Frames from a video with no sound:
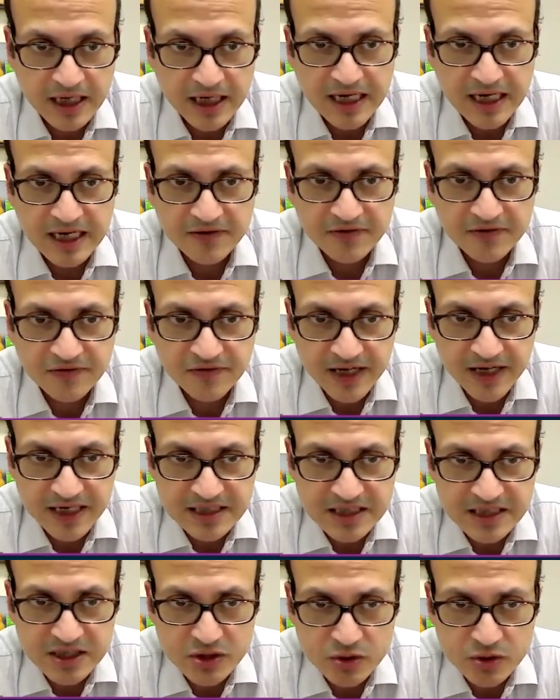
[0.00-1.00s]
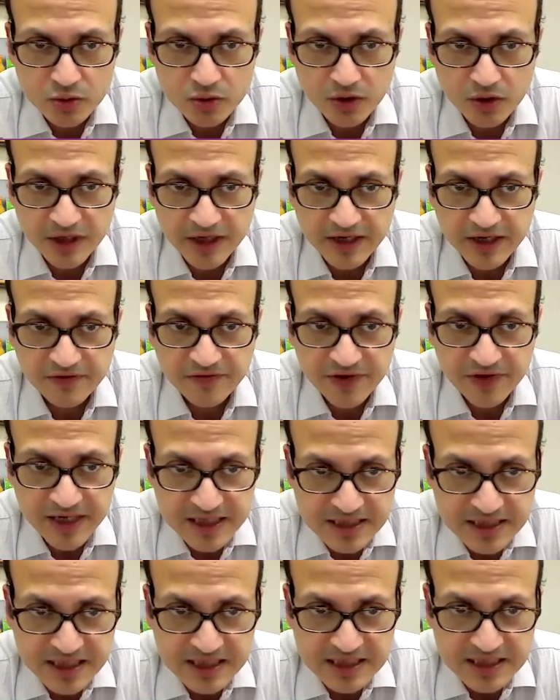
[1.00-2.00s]
In a phase 2 or
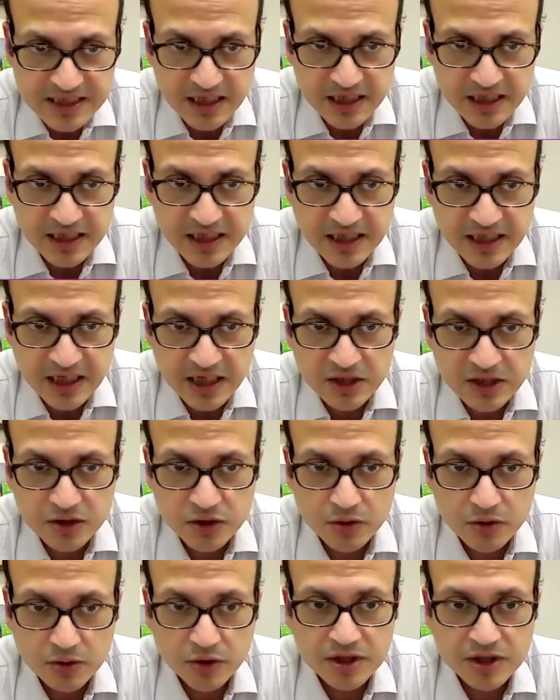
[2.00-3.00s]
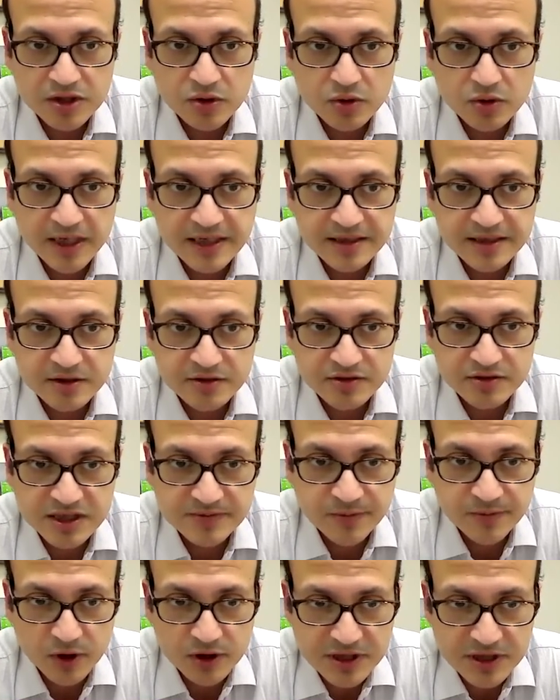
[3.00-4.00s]
efficacy study, you're going to look at the
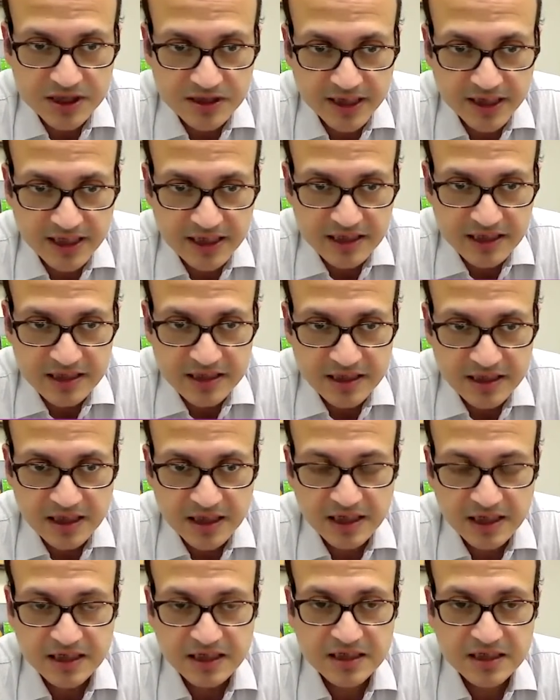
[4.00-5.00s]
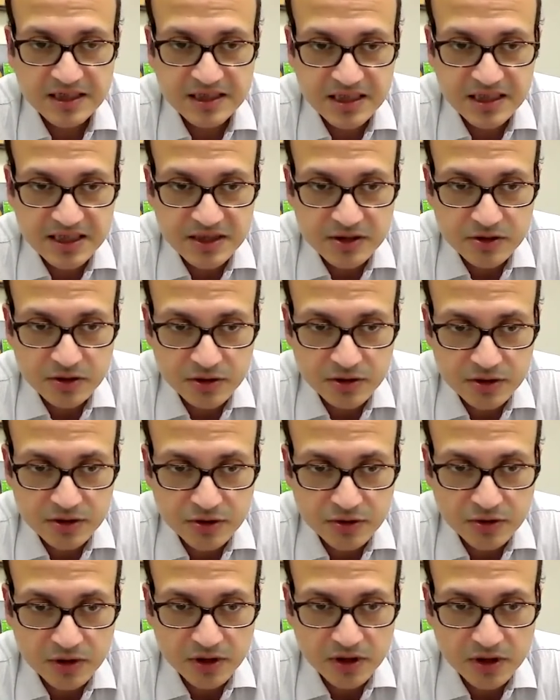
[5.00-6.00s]
response rate, disease
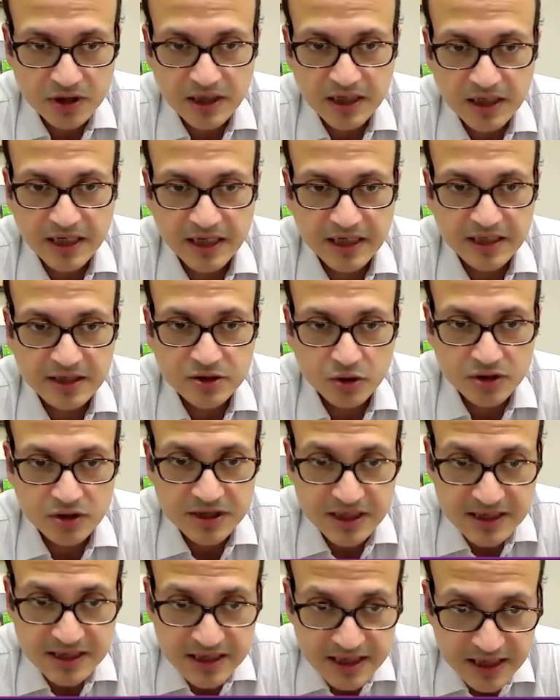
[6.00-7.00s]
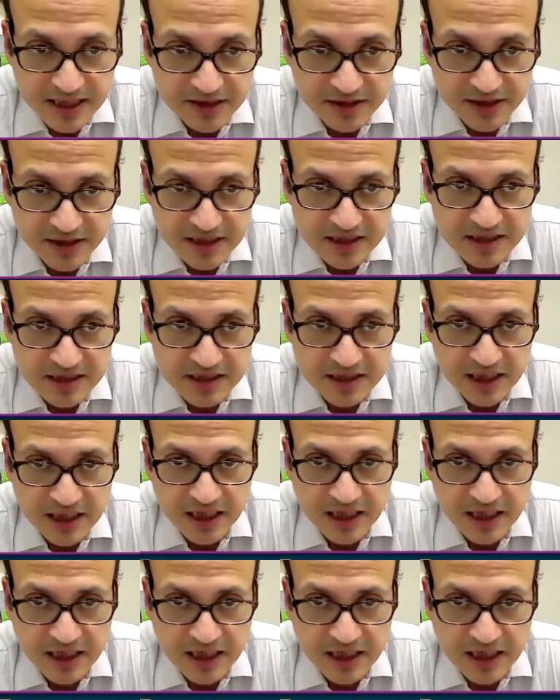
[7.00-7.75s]
control, and toxicity rates.